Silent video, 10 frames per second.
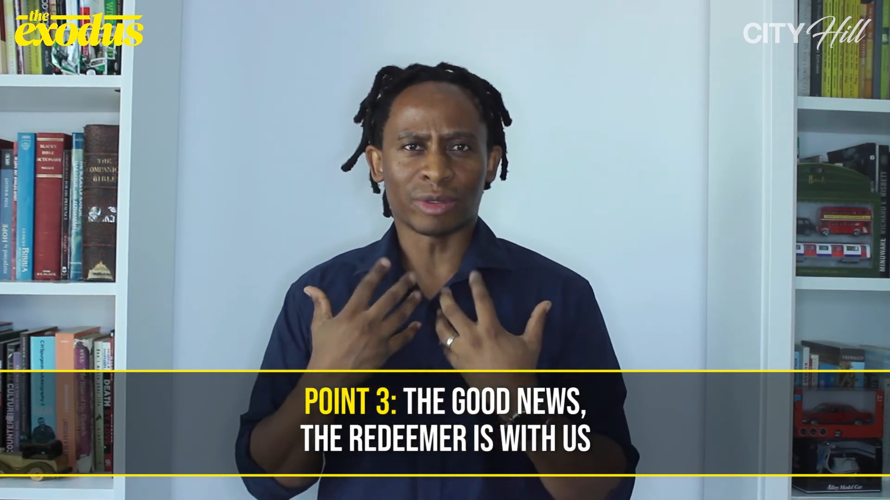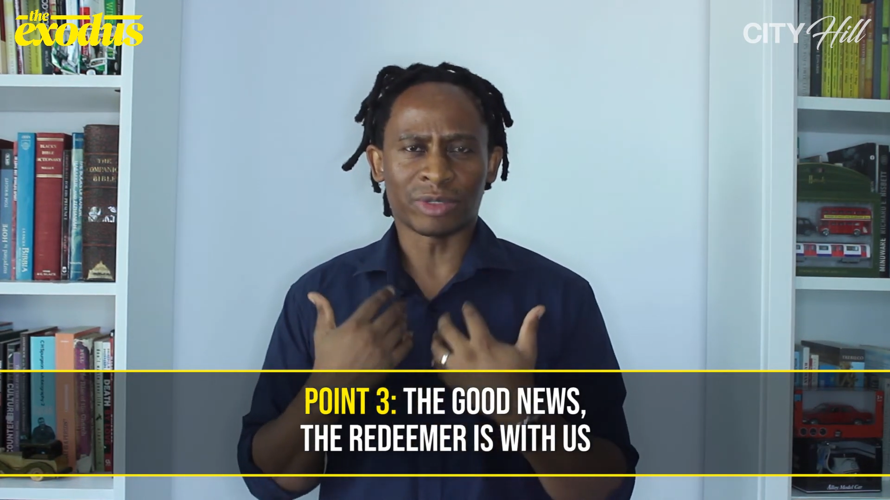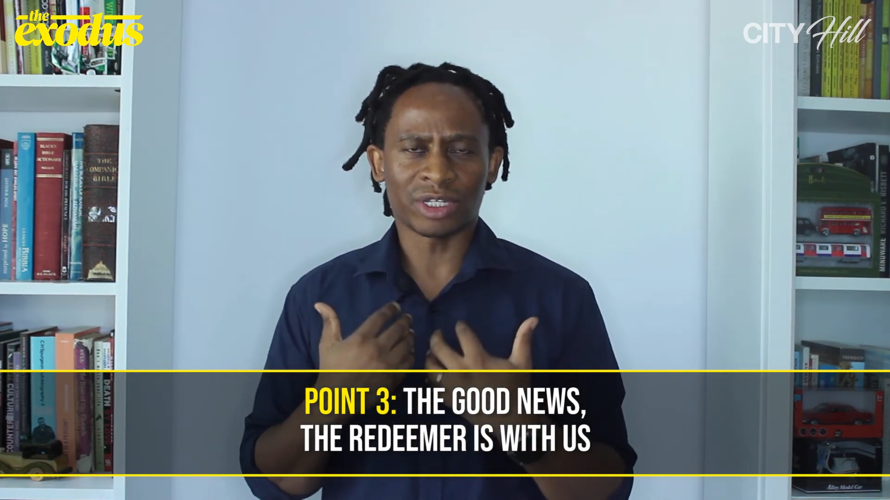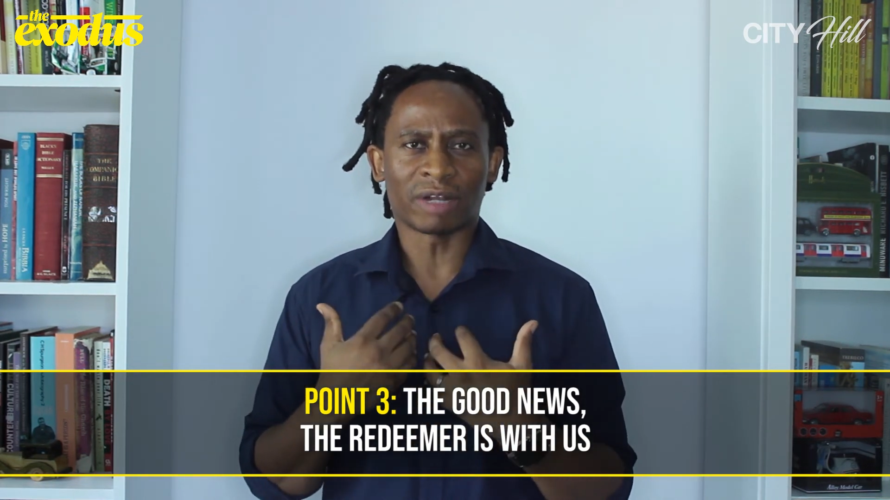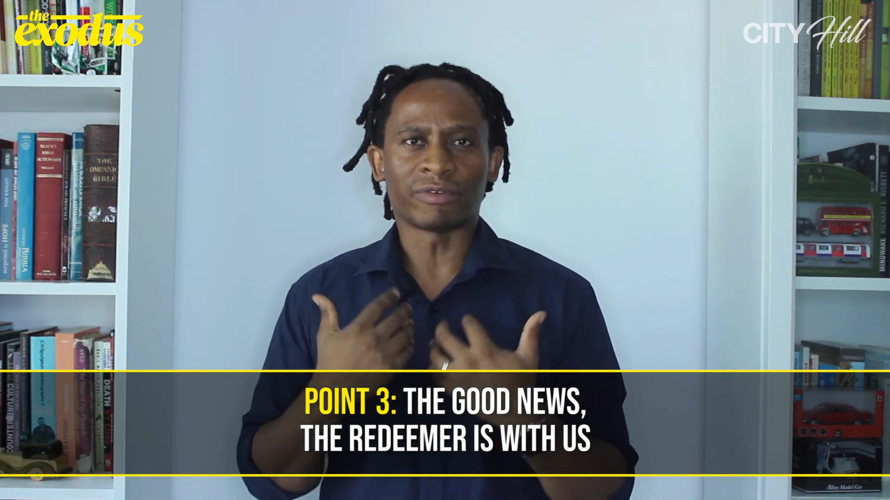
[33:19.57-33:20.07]

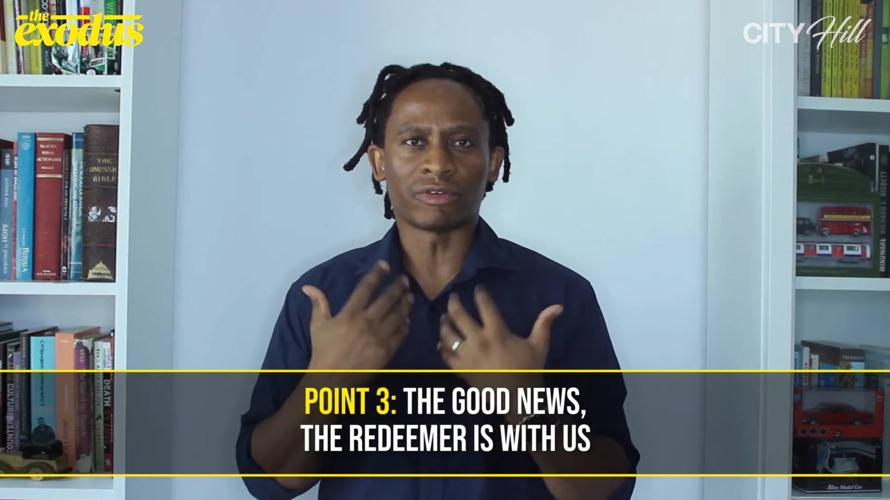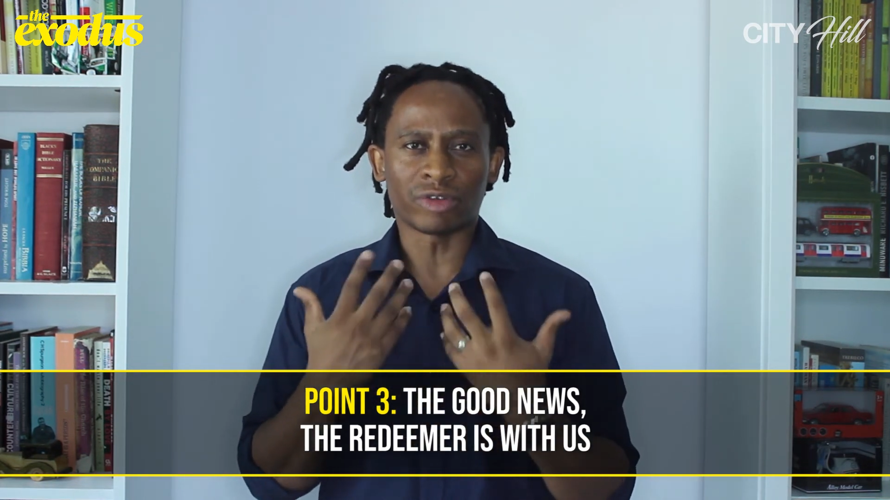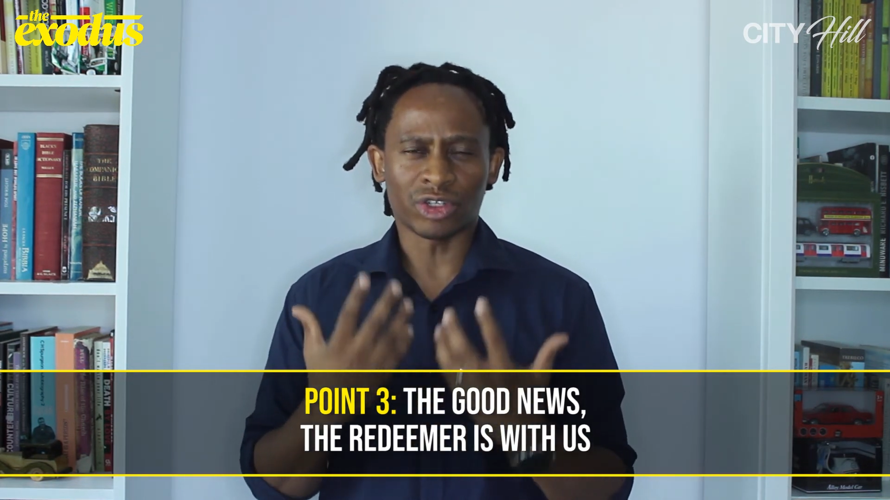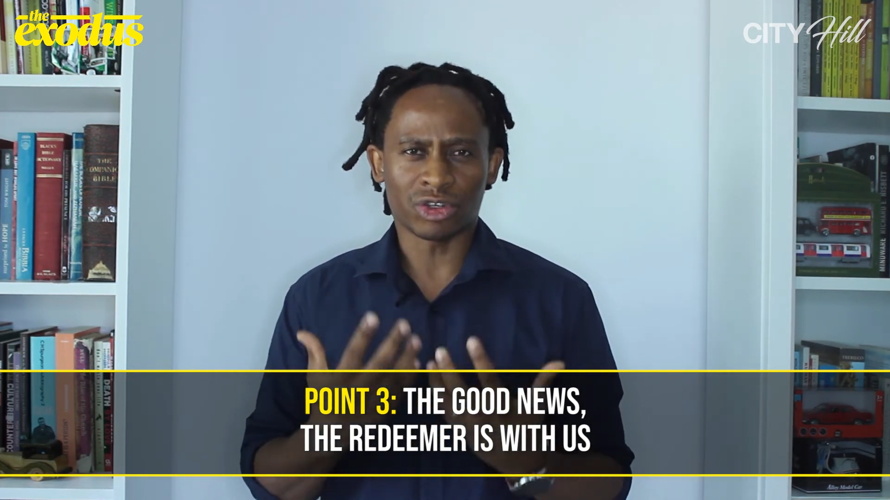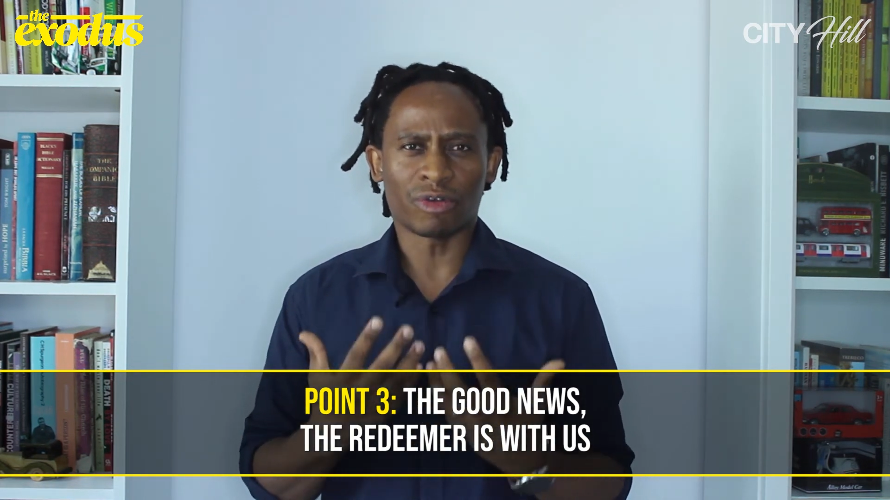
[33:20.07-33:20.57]
himself and
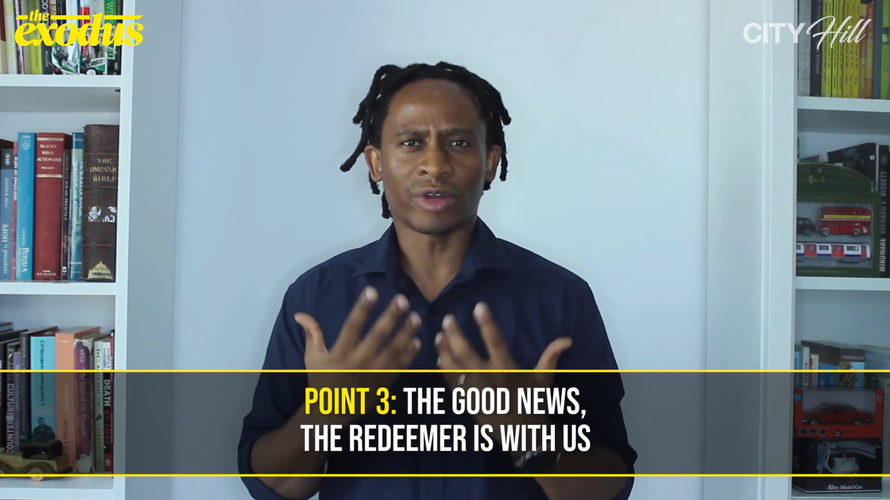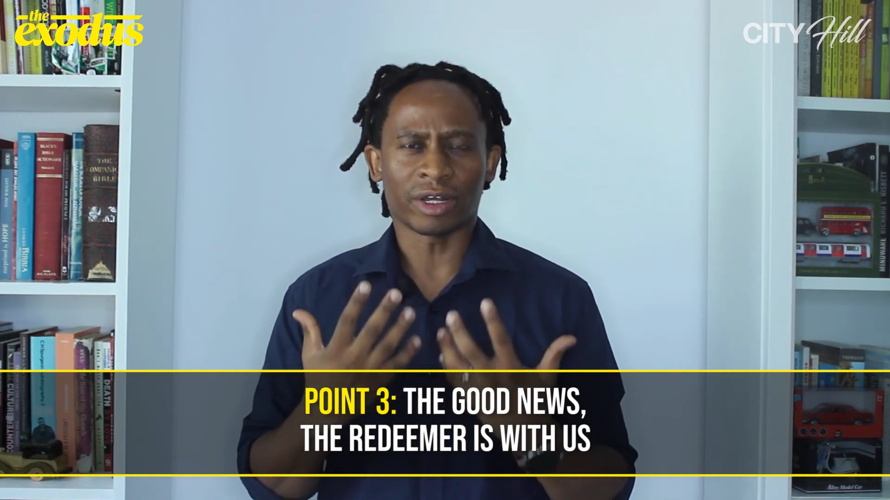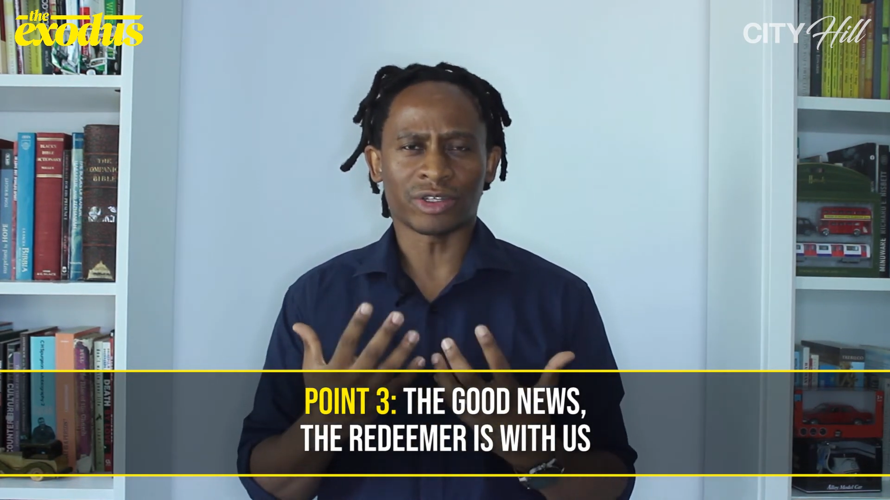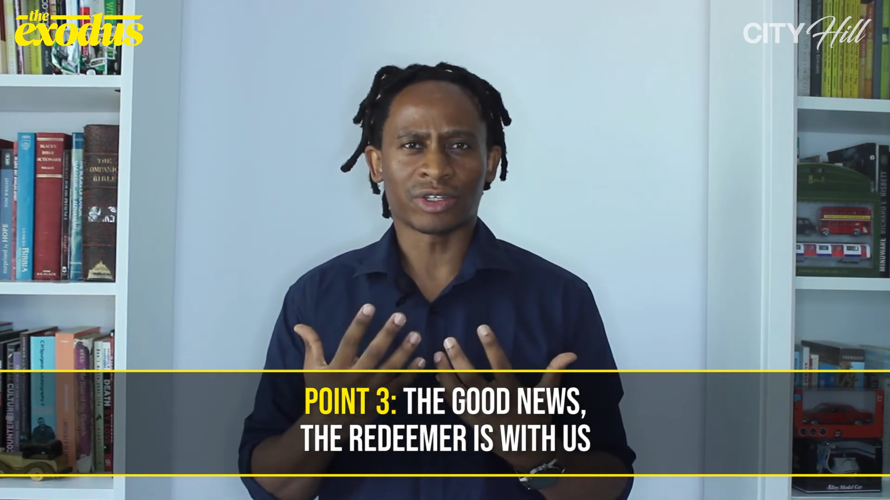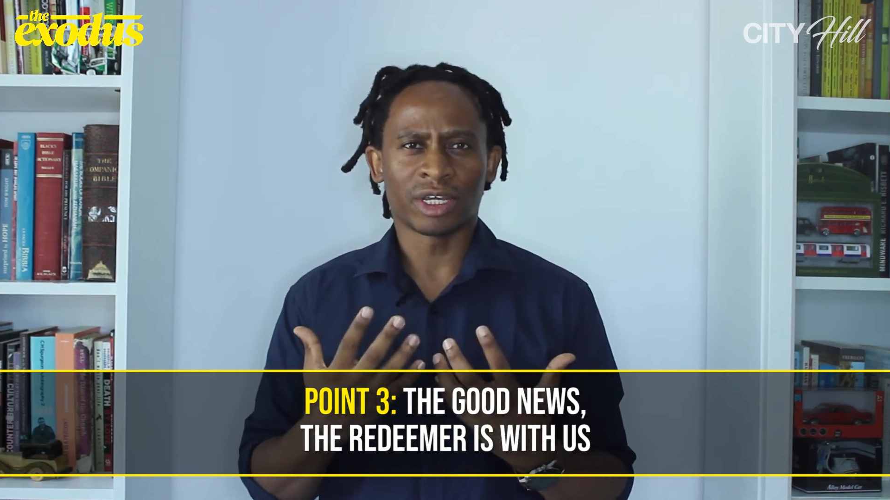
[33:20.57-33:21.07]

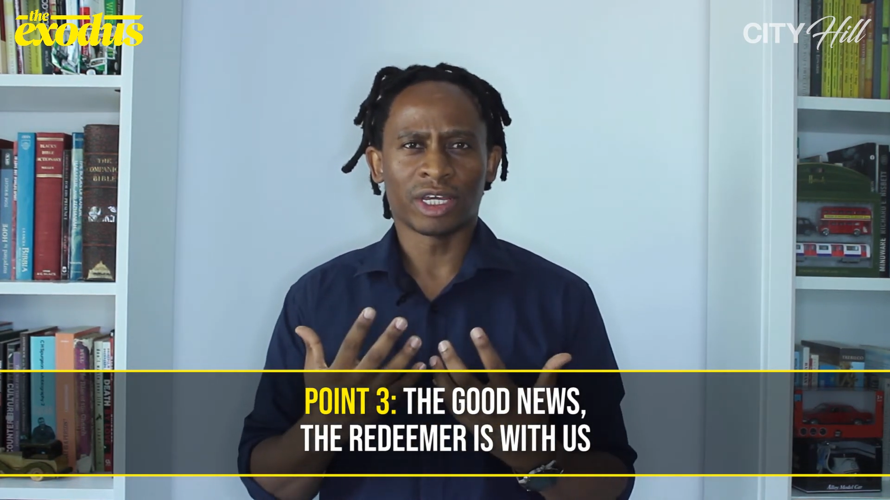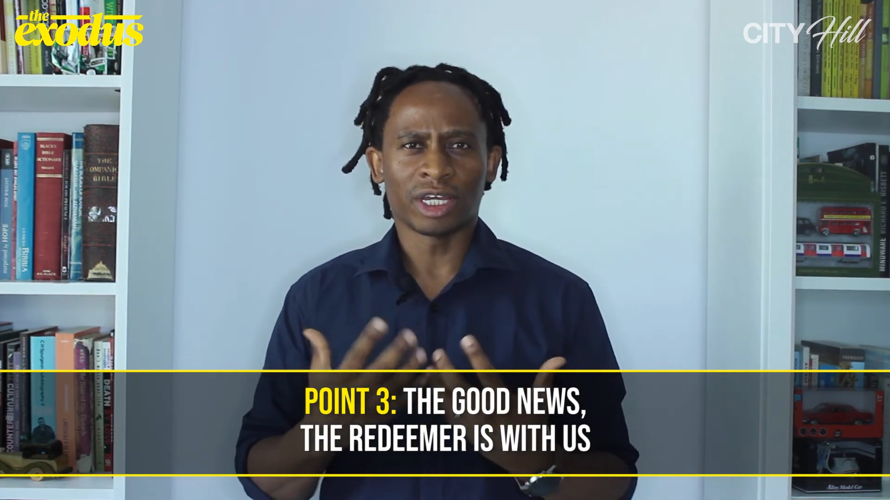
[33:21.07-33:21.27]
restoring us